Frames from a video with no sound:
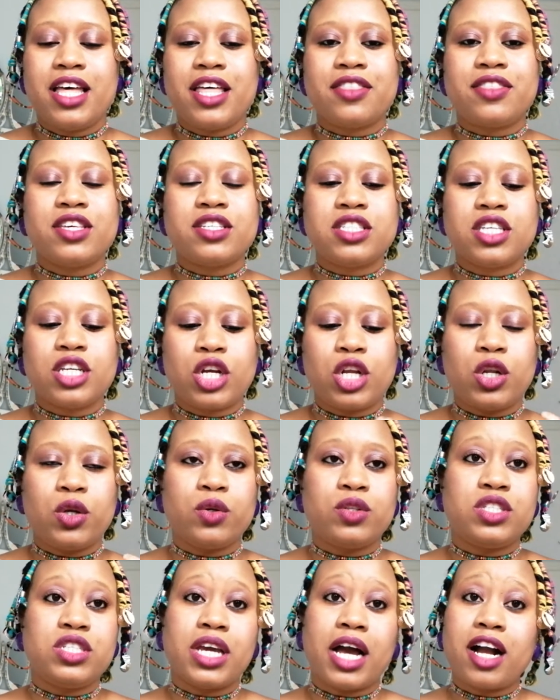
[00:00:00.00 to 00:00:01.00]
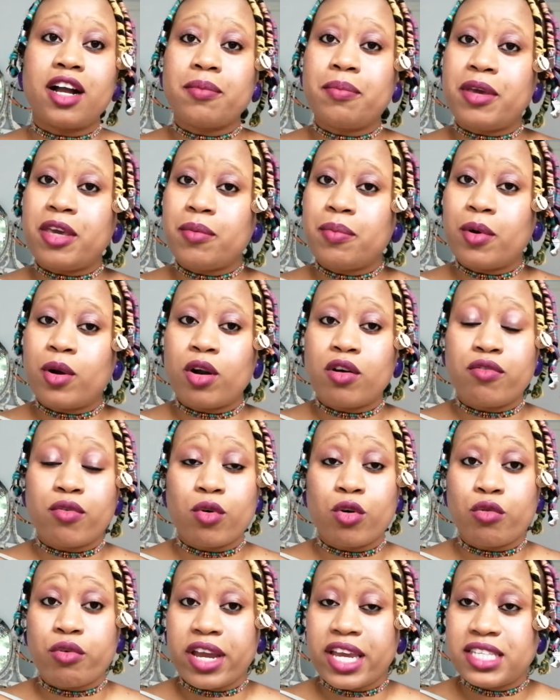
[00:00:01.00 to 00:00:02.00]
This includes young people of
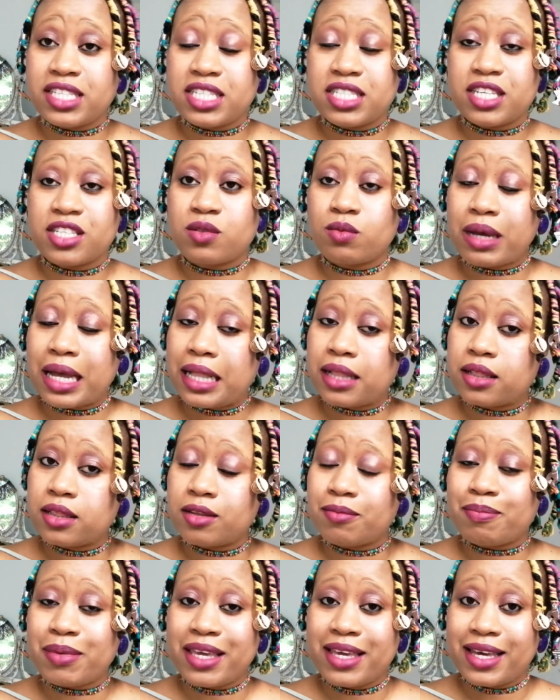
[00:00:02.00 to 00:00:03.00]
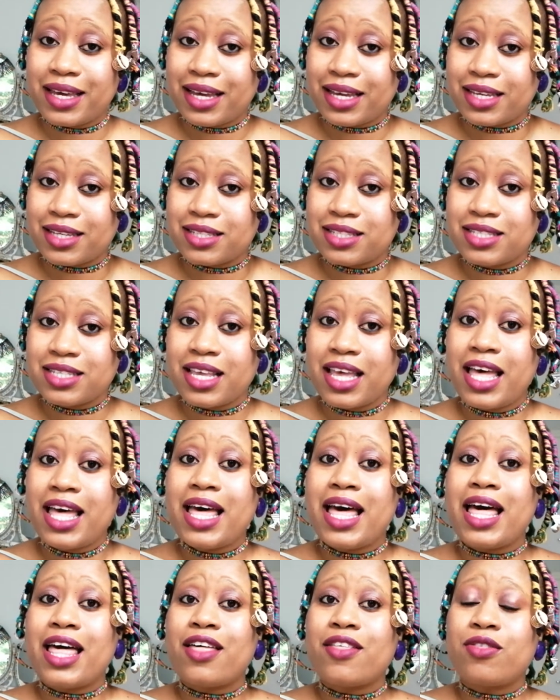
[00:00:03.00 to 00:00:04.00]
all races as well, because
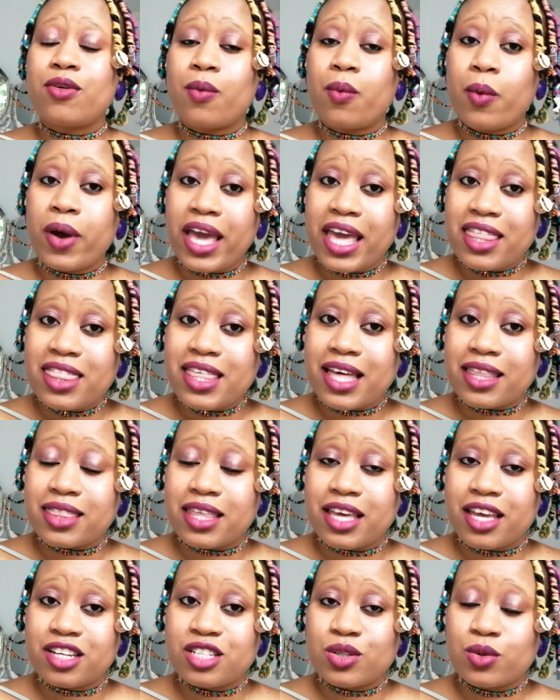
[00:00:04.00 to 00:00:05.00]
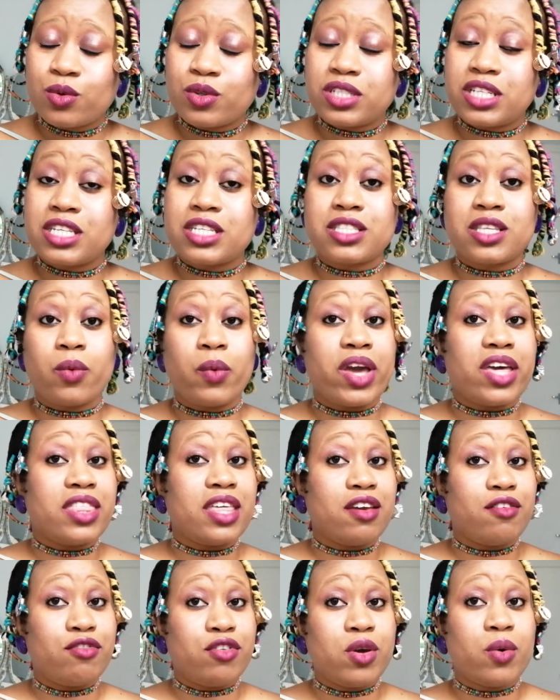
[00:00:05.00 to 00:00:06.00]
the way that they are taught is the way
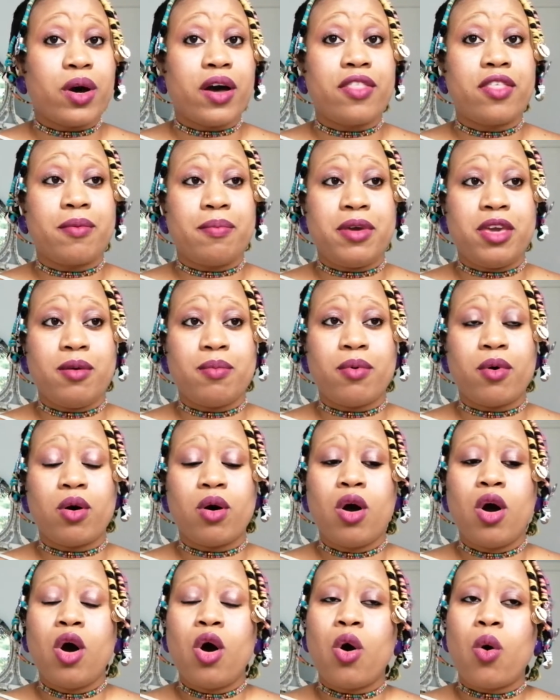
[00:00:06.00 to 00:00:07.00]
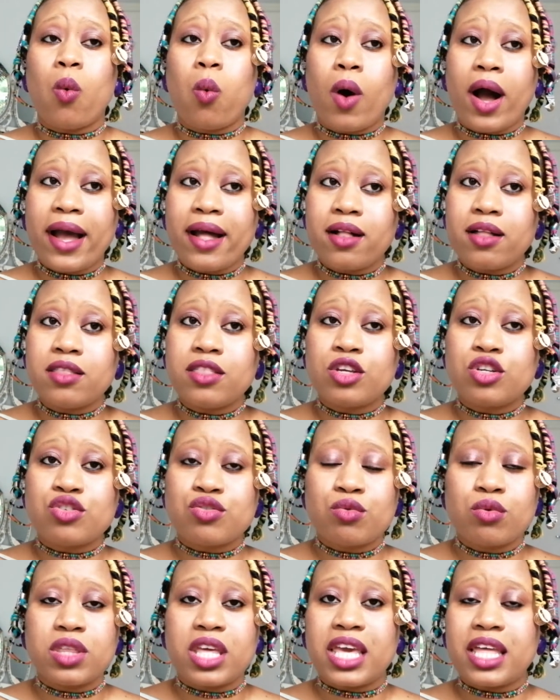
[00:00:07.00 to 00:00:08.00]
they view other people. While the
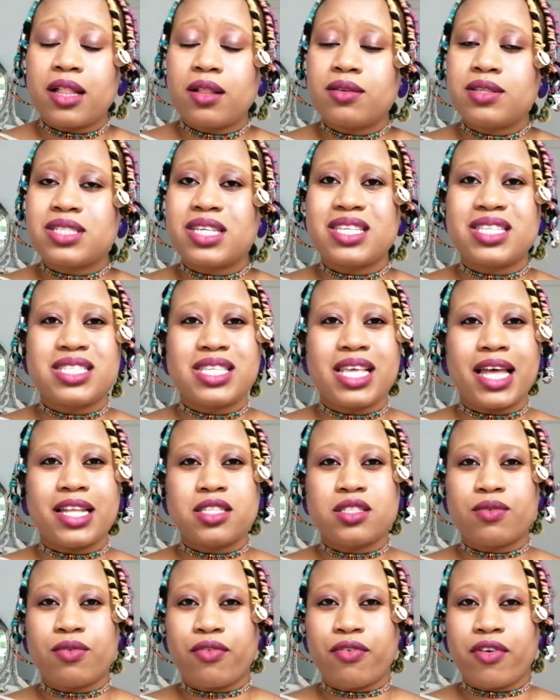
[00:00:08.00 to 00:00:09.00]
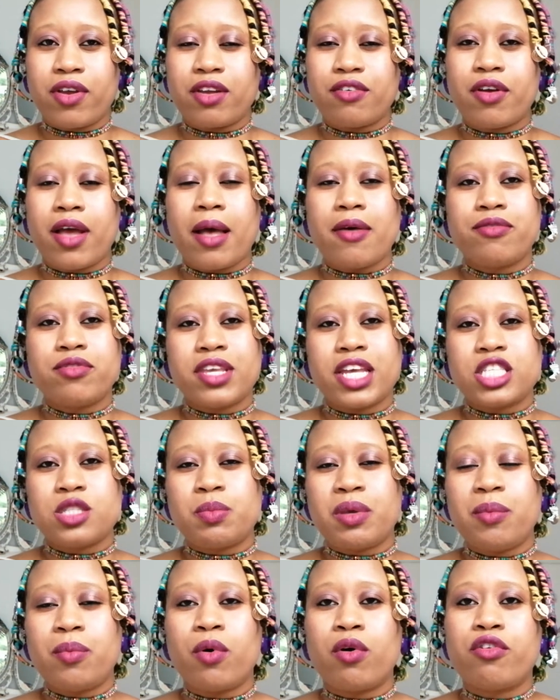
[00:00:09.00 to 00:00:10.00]
truth heals and sets
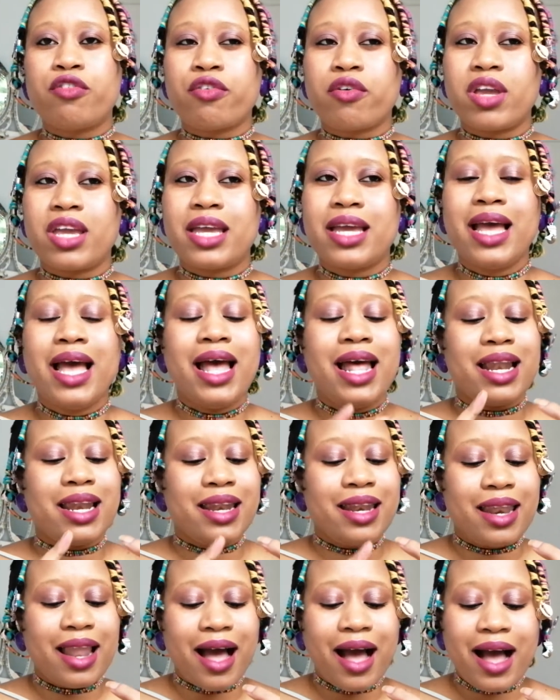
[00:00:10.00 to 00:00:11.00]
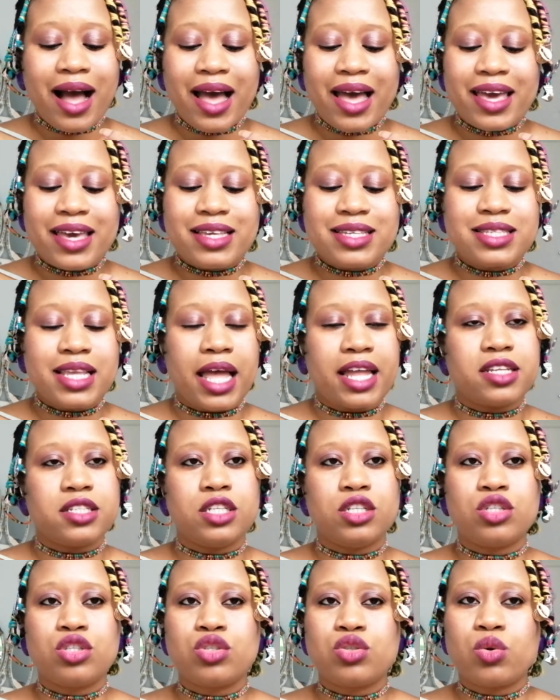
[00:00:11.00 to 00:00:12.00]
people free, lies and
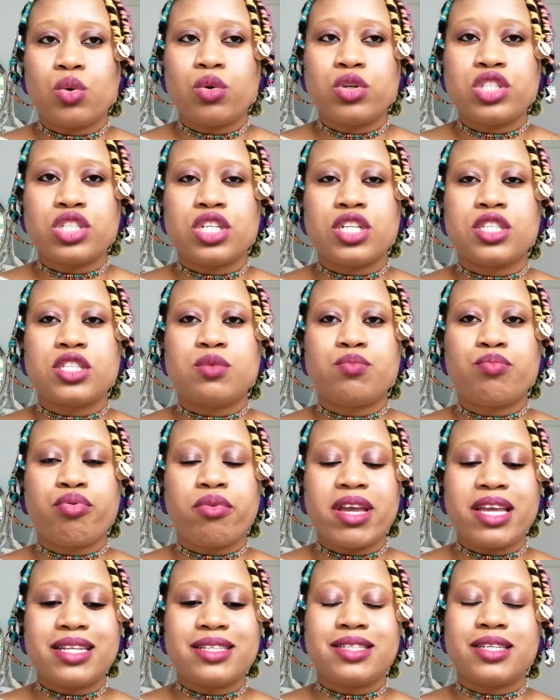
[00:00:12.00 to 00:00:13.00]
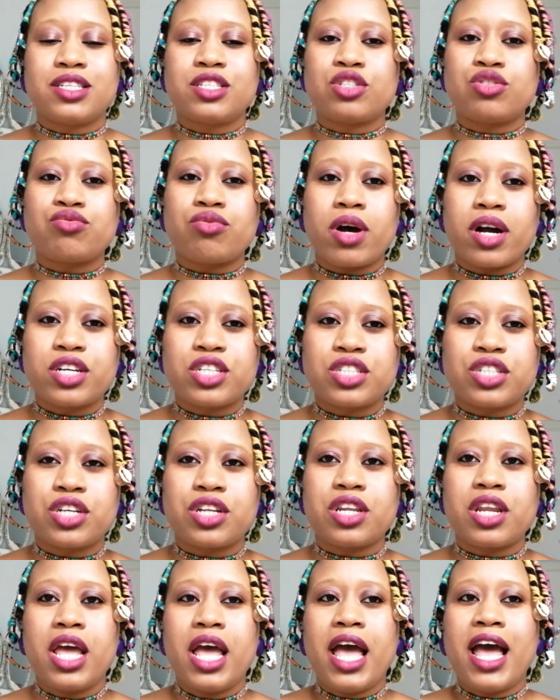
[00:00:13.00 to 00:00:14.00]
distortions bring
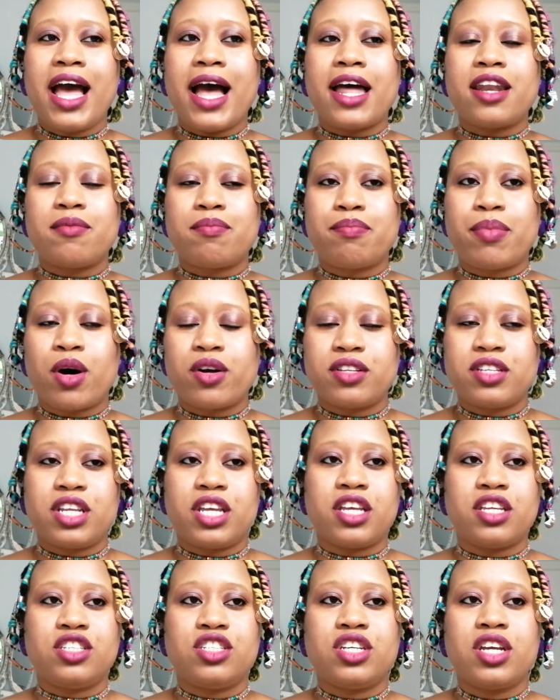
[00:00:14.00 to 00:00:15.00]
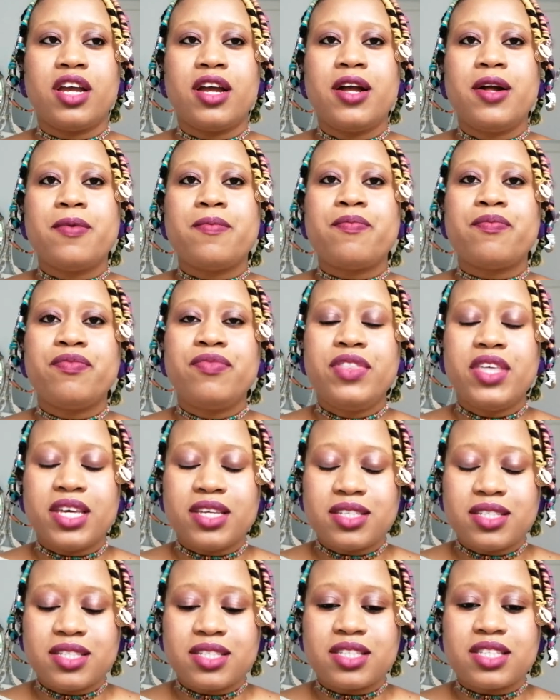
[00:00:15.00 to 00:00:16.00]
destruction and bondage.
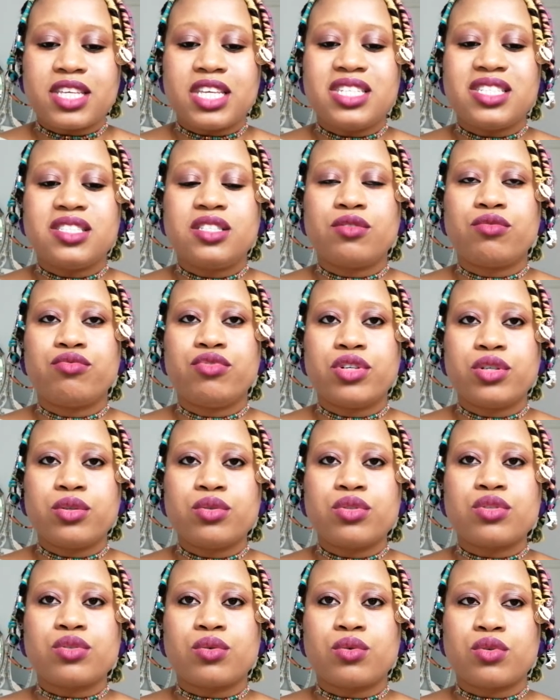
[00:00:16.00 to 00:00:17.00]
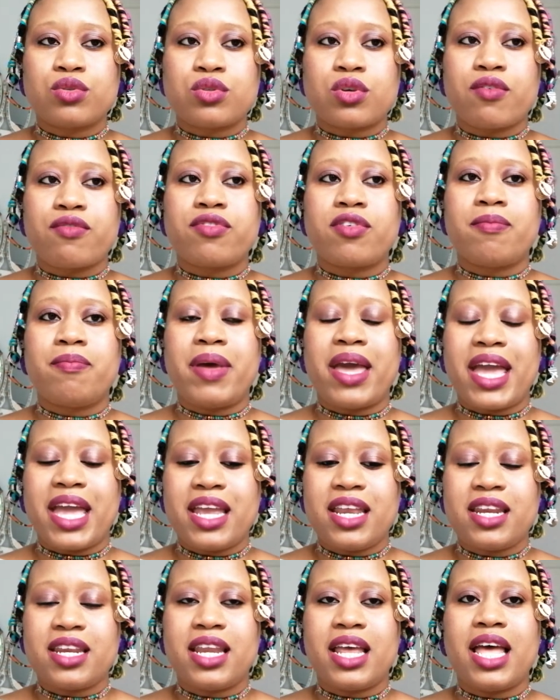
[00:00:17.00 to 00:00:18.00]
This is the real source of the
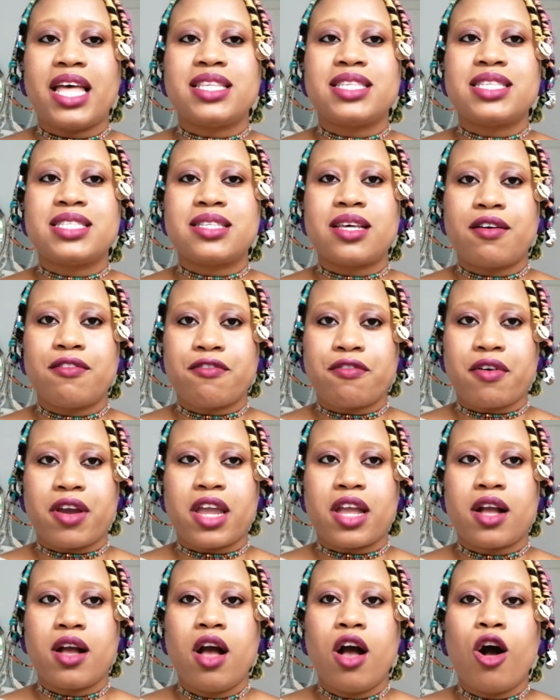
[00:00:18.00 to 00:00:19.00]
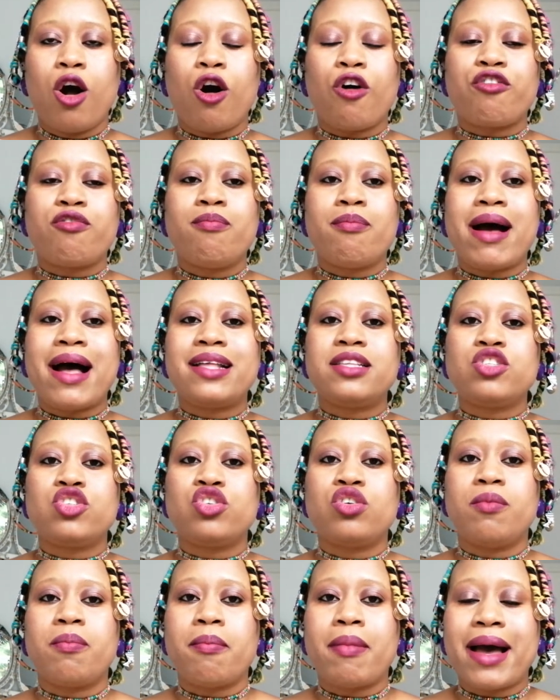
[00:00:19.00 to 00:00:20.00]
pain and suffering of man's
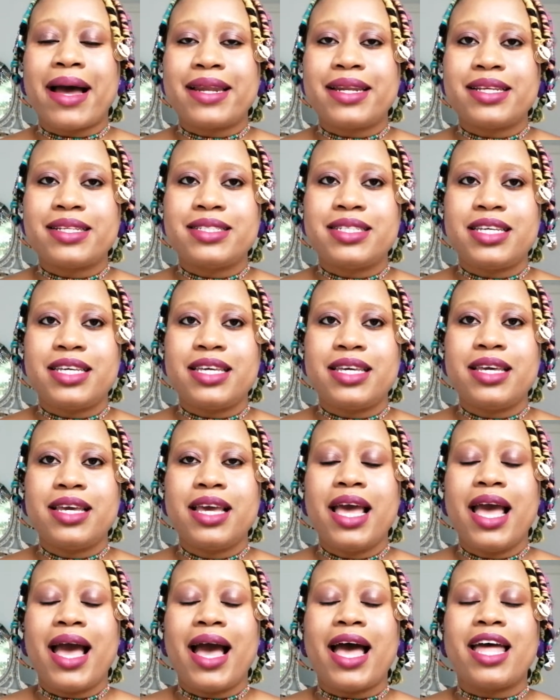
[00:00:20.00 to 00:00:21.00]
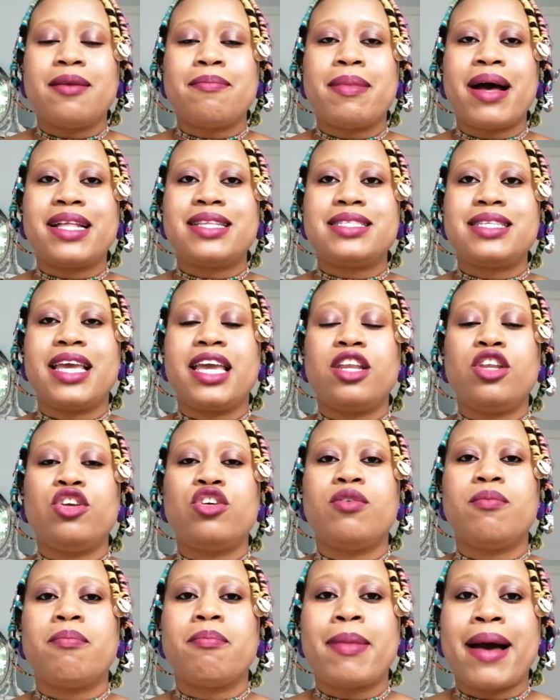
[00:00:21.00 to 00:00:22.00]
humanity and man's
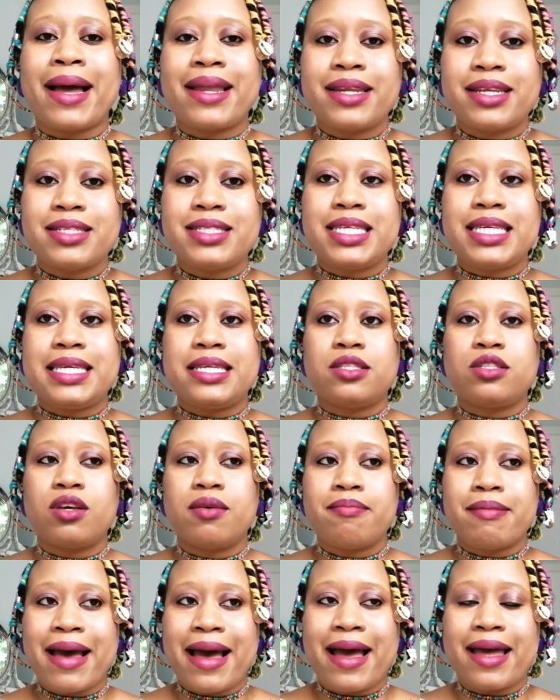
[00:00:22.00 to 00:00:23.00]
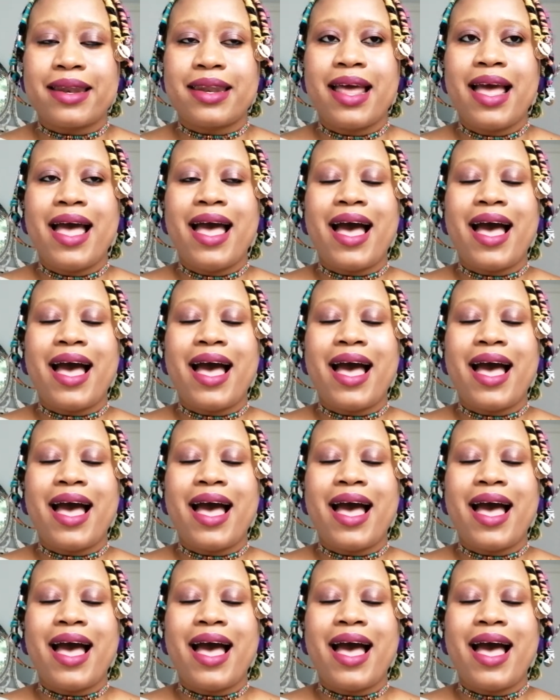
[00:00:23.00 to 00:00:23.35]
inhumanity to man.